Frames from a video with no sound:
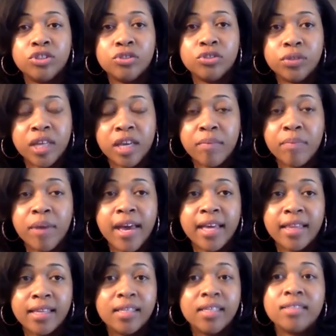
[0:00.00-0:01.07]
you can pay
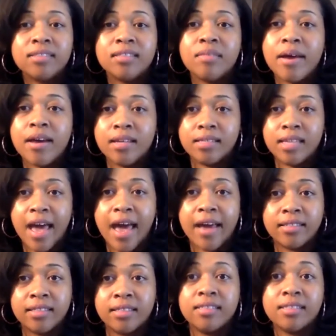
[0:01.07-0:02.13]
the least amount of
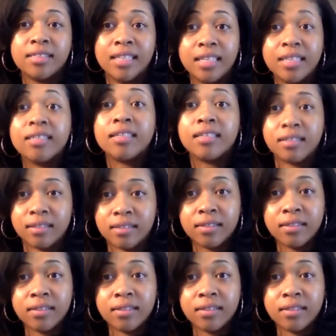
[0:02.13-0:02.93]
taxes legally.